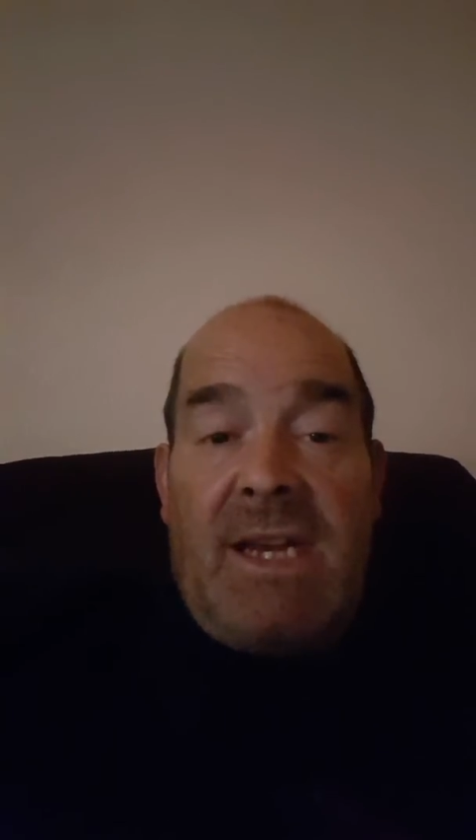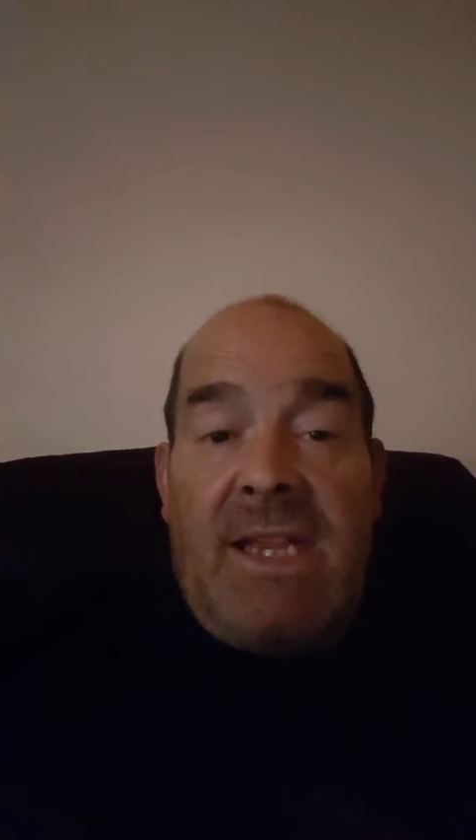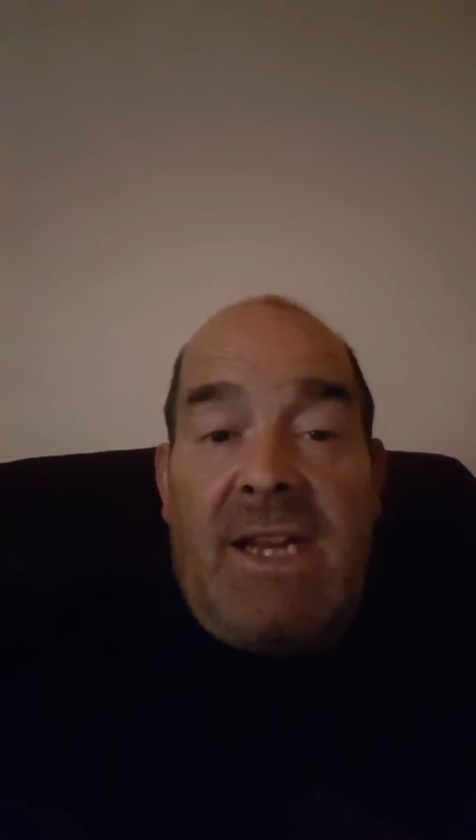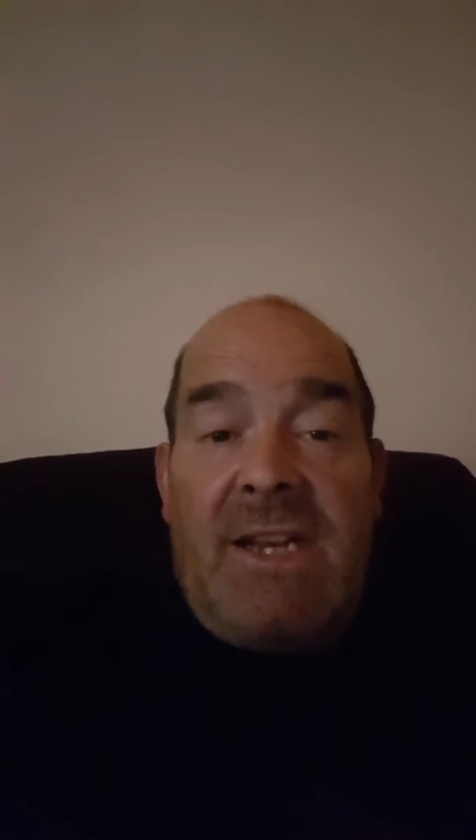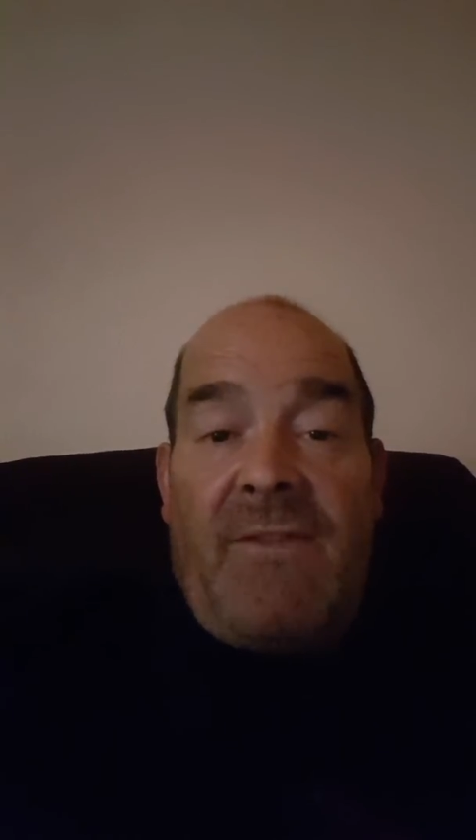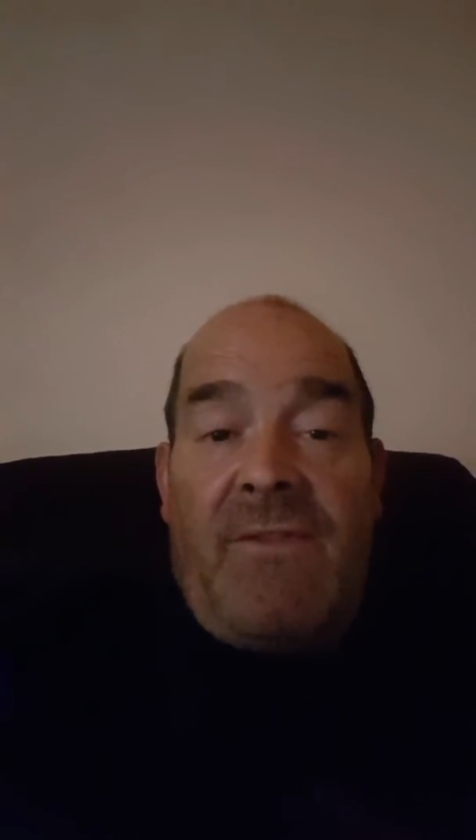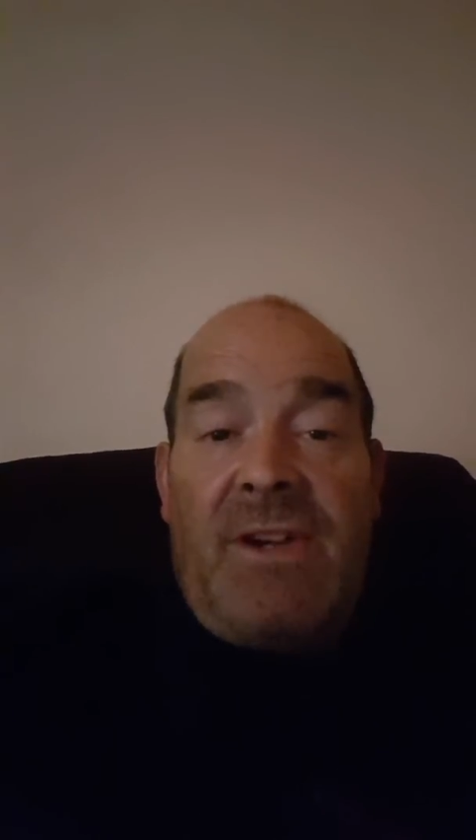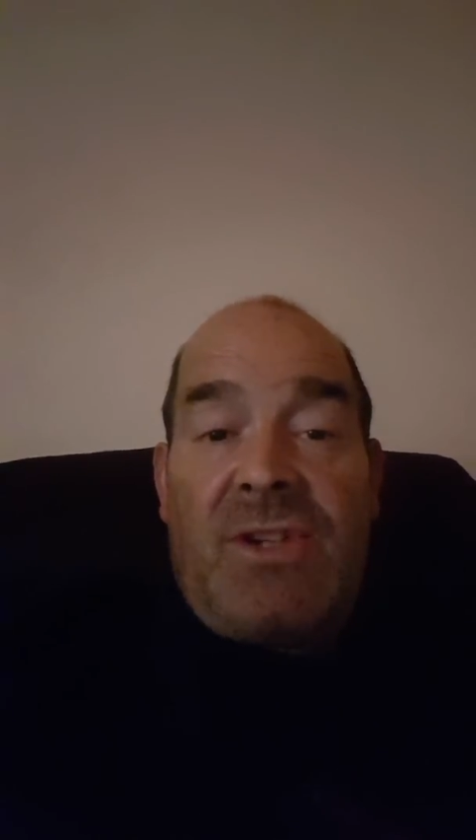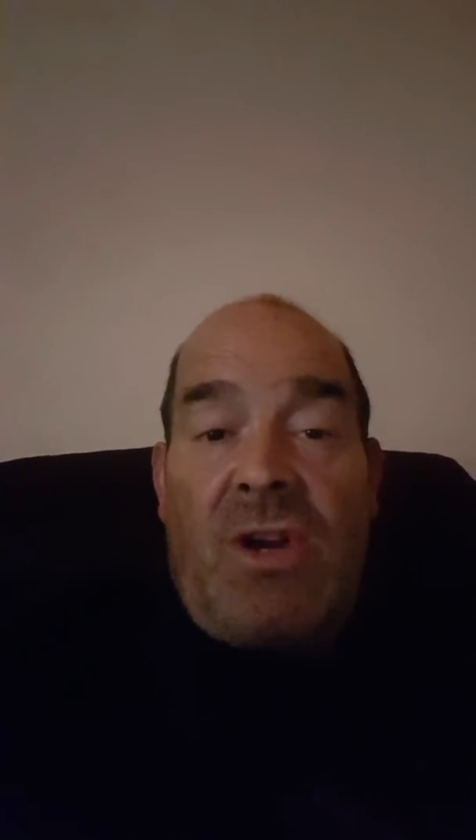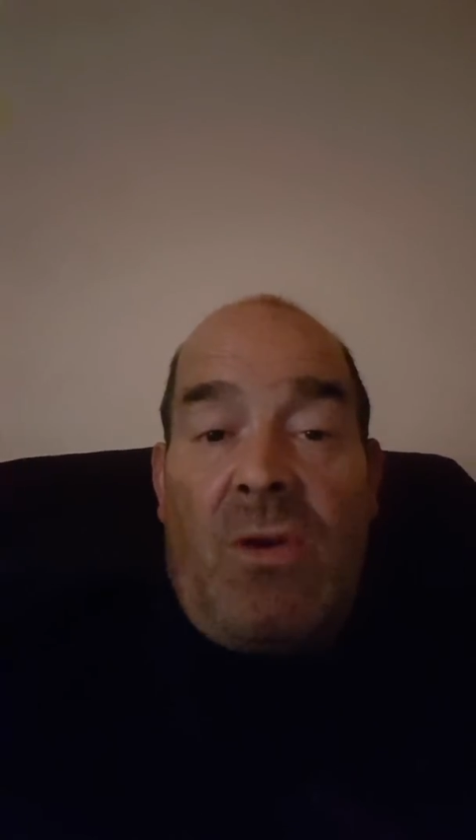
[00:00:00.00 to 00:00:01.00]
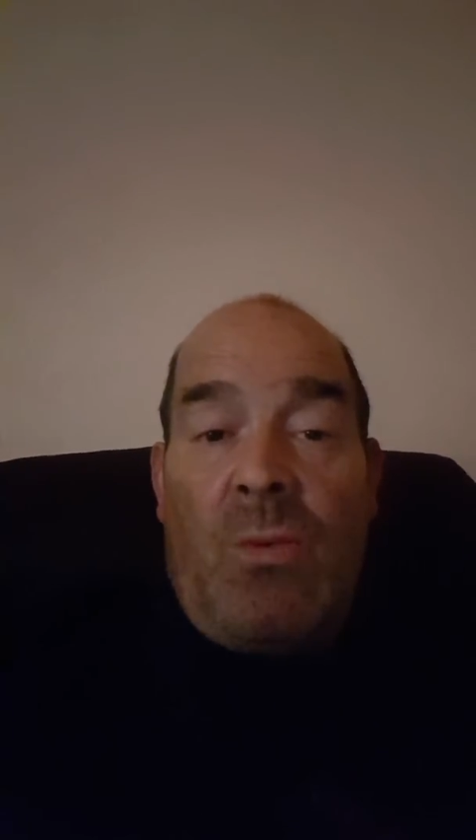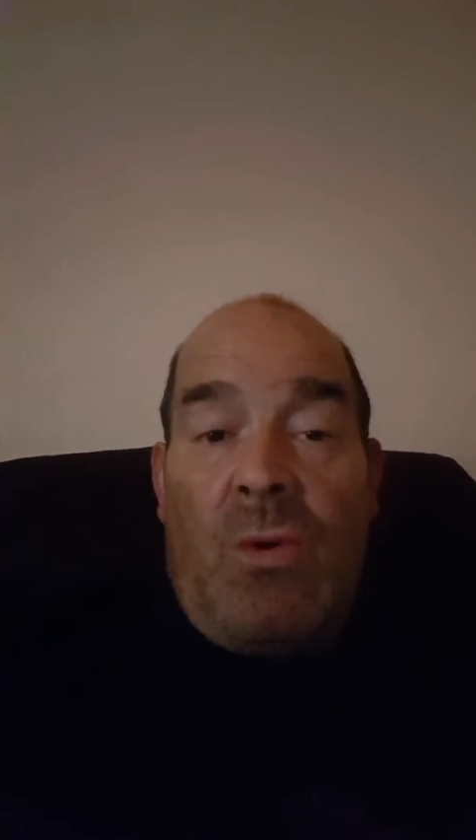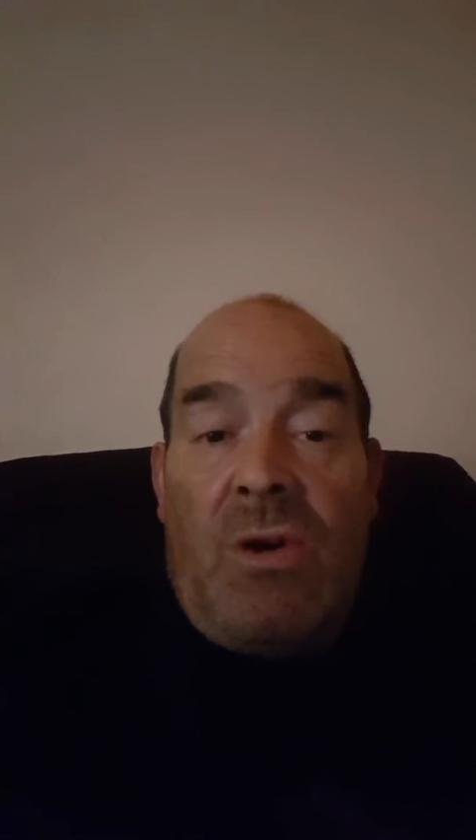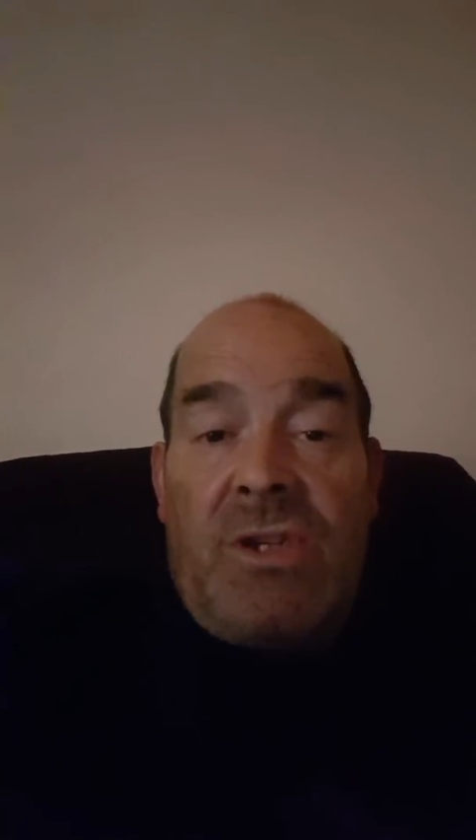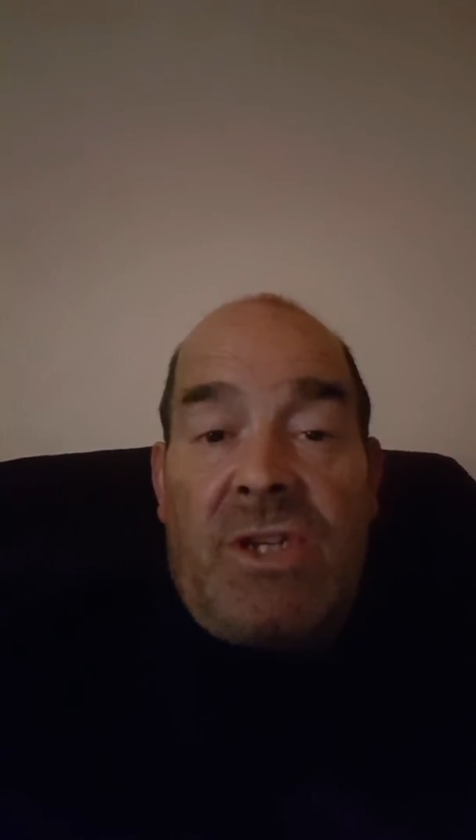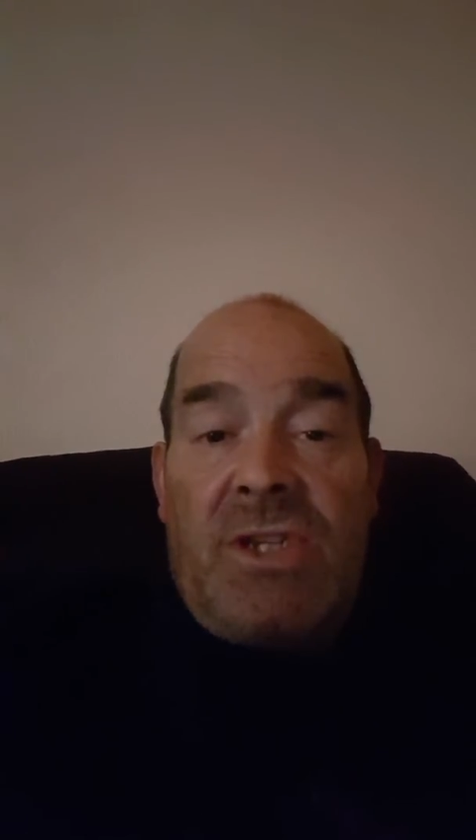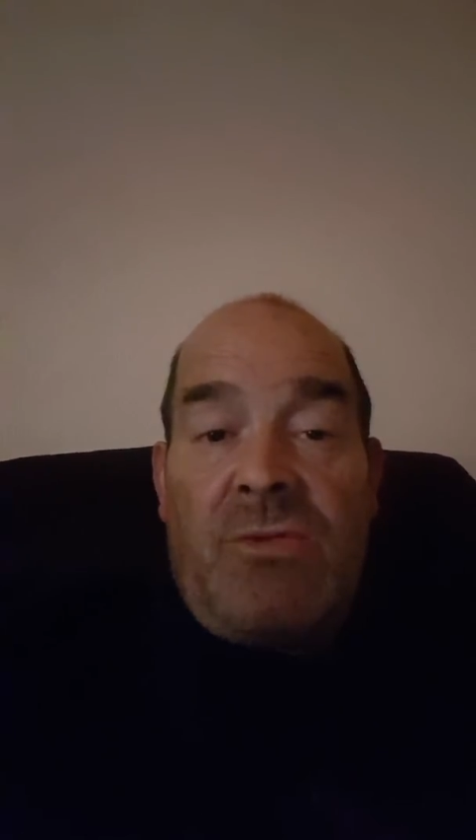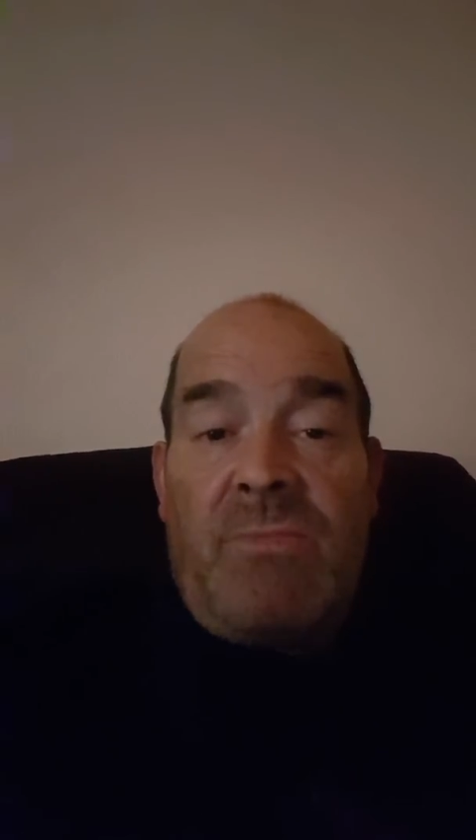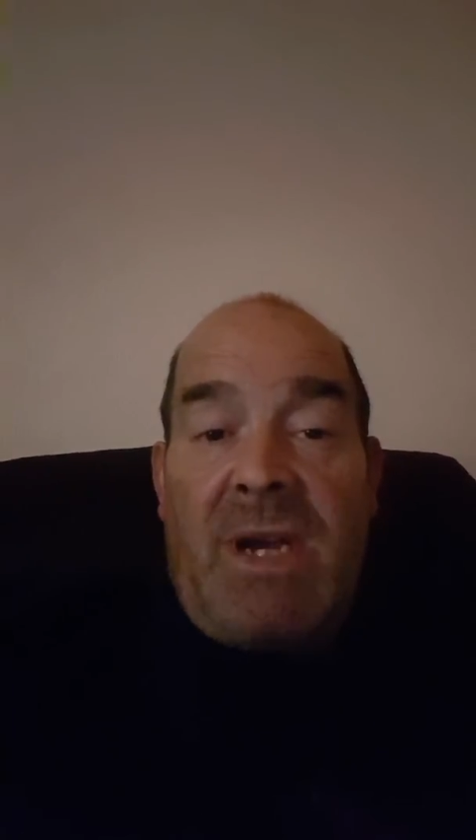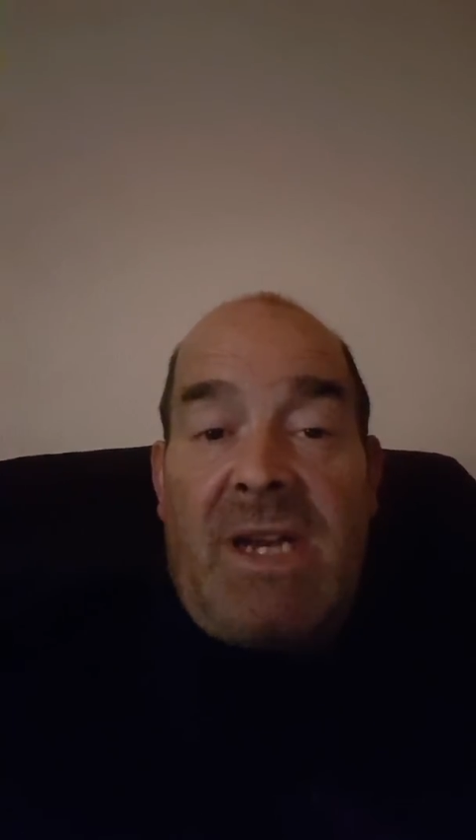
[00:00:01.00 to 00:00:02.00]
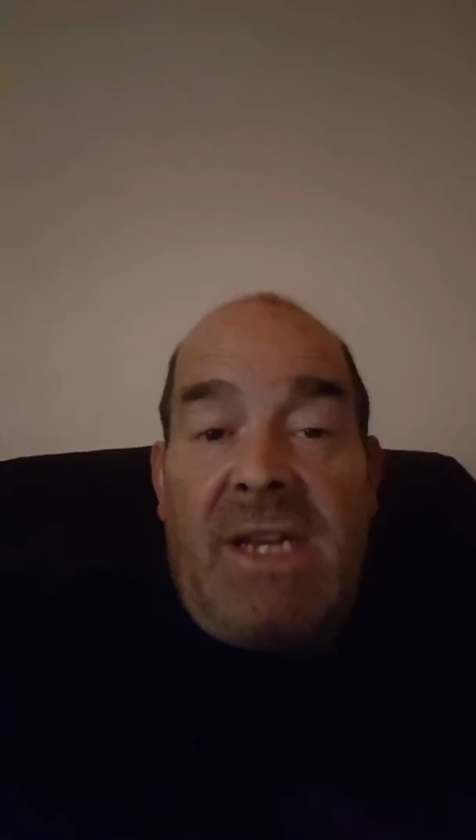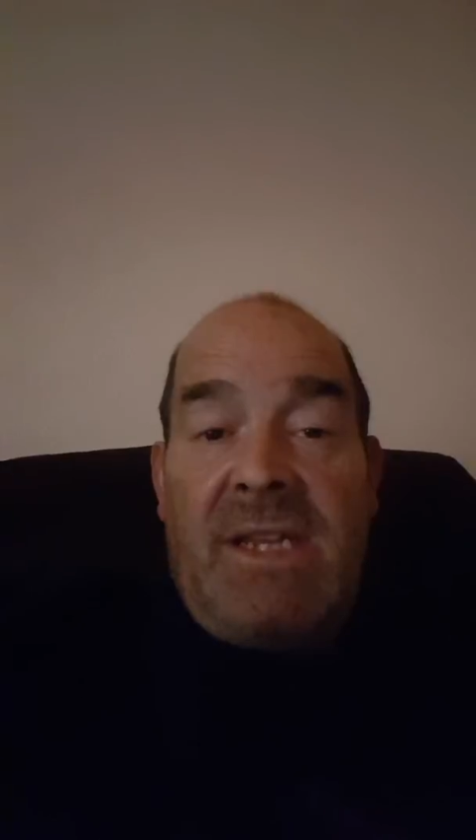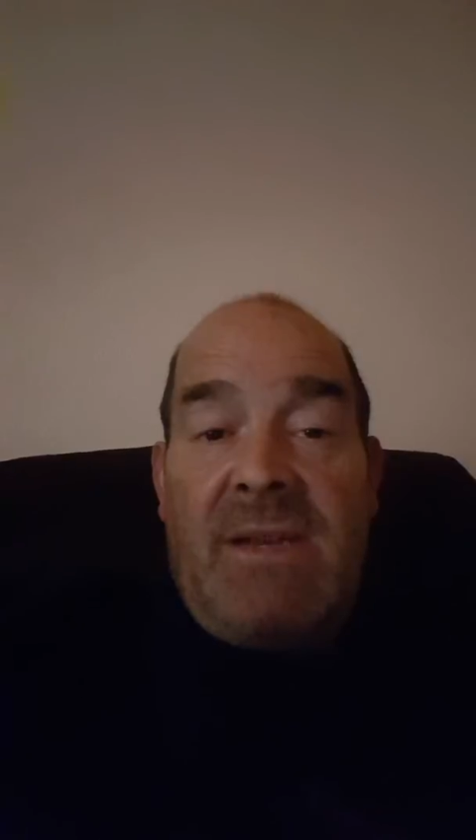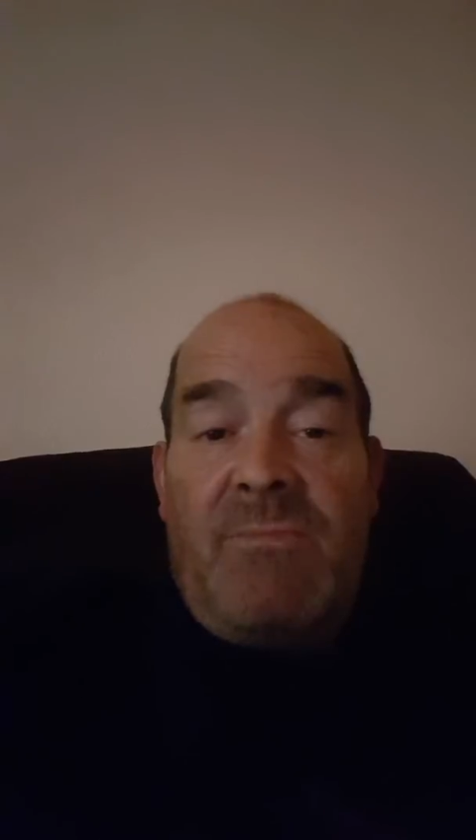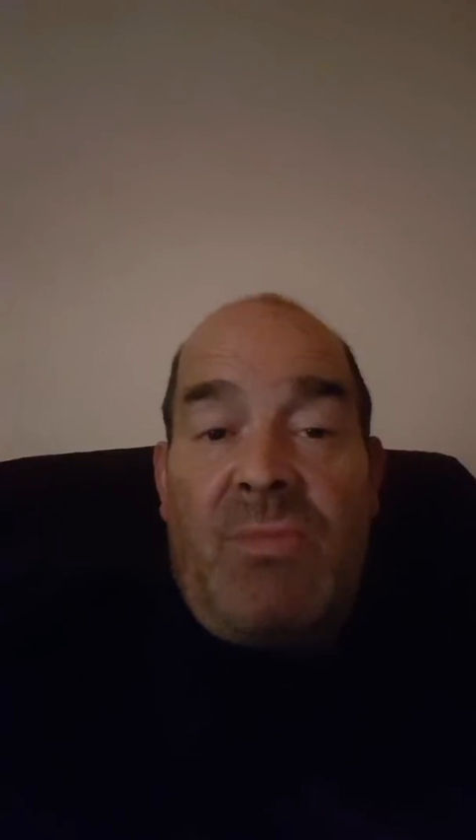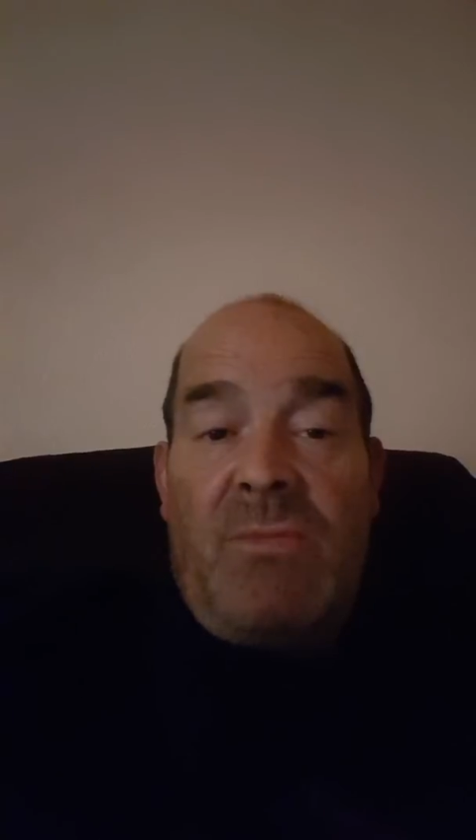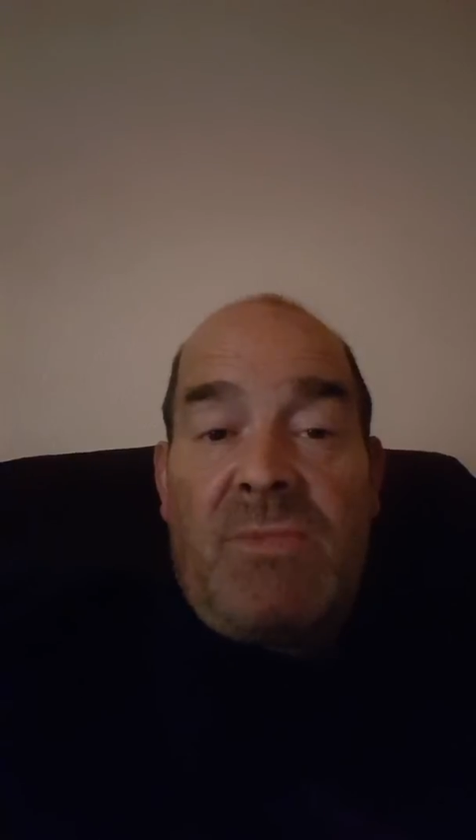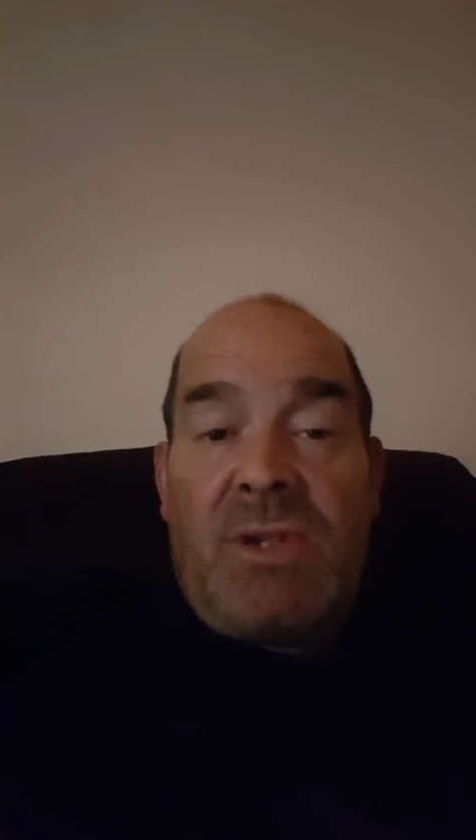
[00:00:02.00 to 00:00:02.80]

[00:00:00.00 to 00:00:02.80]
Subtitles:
It then has fresh cold water to suck back into the pump,